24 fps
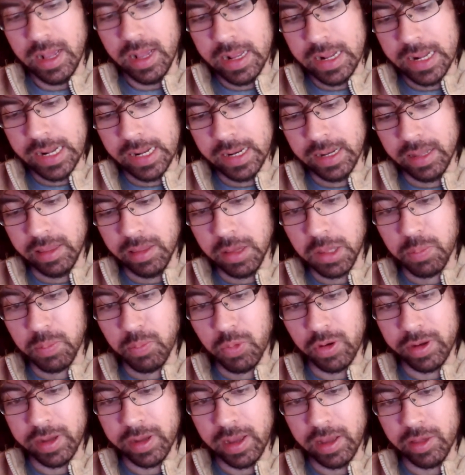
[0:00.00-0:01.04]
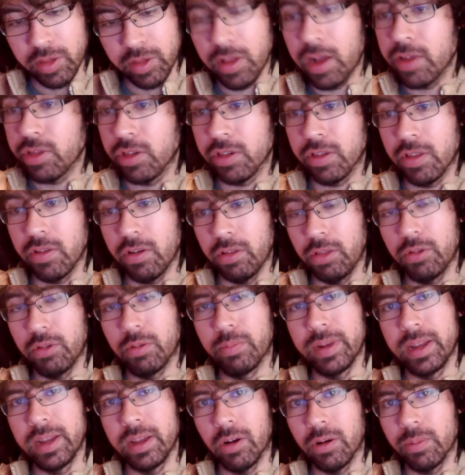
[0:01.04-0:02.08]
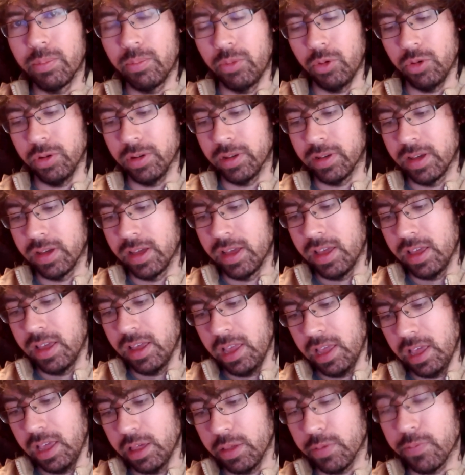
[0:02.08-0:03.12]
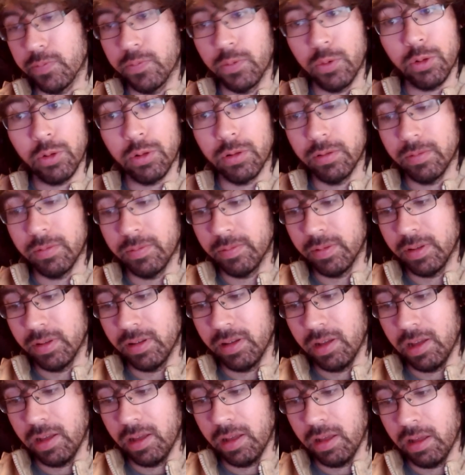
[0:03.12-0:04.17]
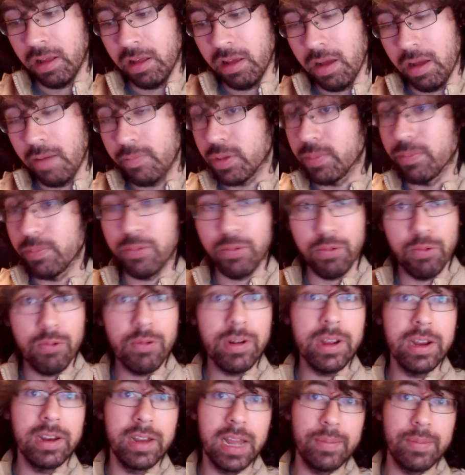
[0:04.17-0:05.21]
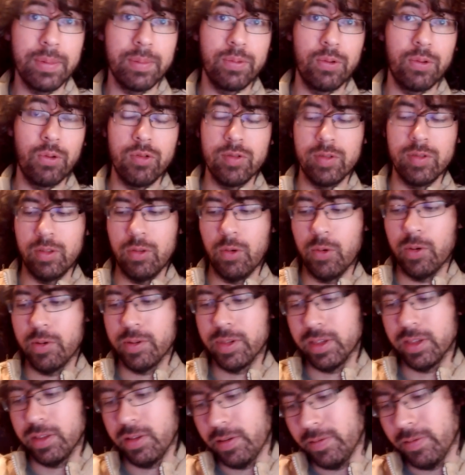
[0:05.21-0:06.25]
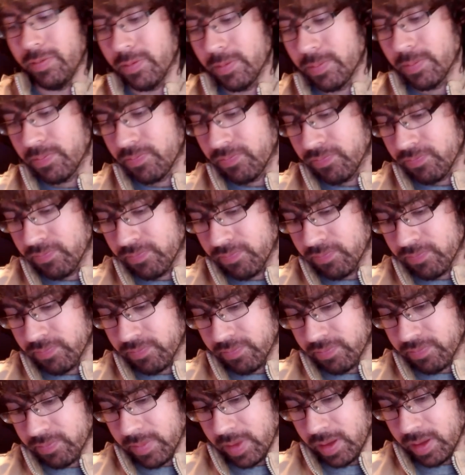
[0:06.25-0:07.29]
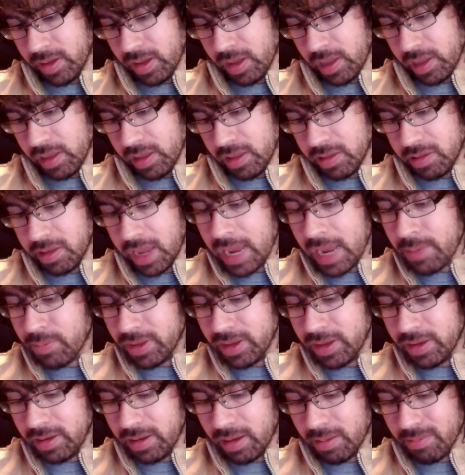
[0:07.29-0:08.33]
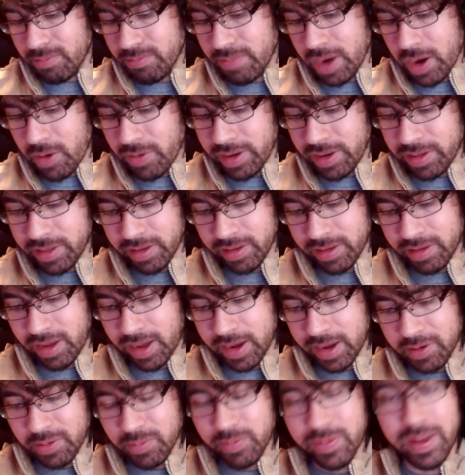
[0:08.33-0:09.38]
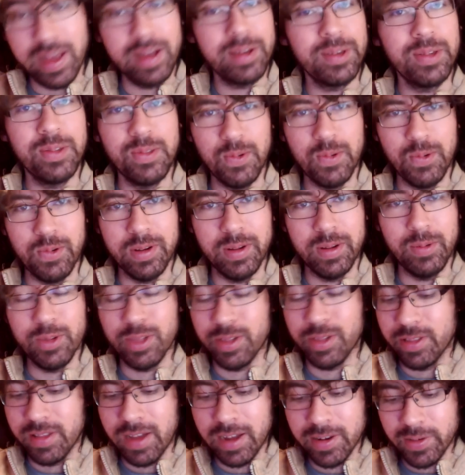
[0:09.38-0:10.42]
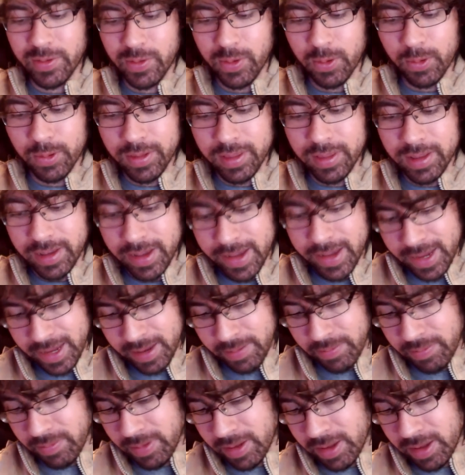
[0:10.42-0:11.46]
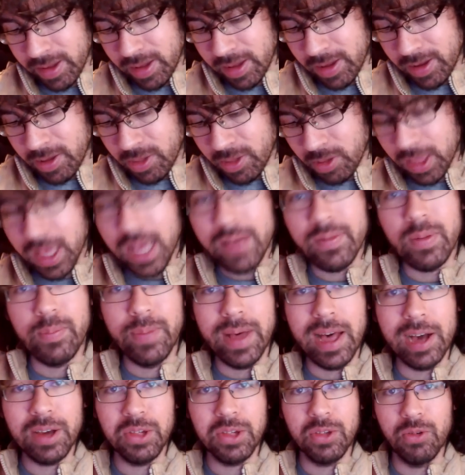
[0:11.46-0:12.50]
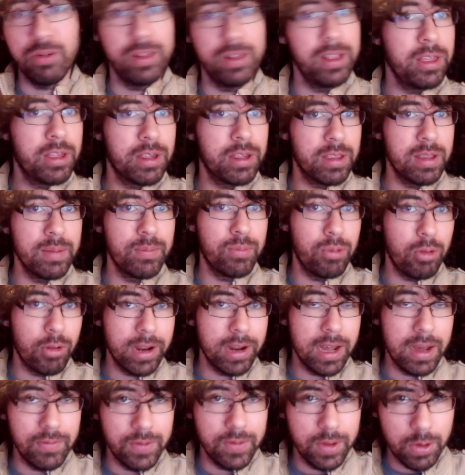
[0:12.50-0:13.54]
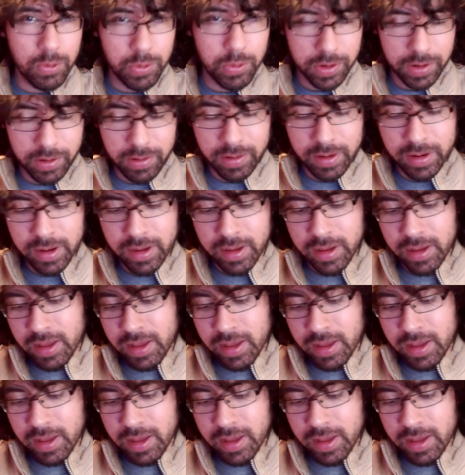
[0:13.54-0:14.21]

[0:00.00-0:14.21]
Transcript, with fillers: And this book is not just a little mini art book, it's full of some pretty damn important lore stuff. Namely, Mary's entire backstory, which is not told in the game. So they have a backstory, they just didn't pull it out of nowhere.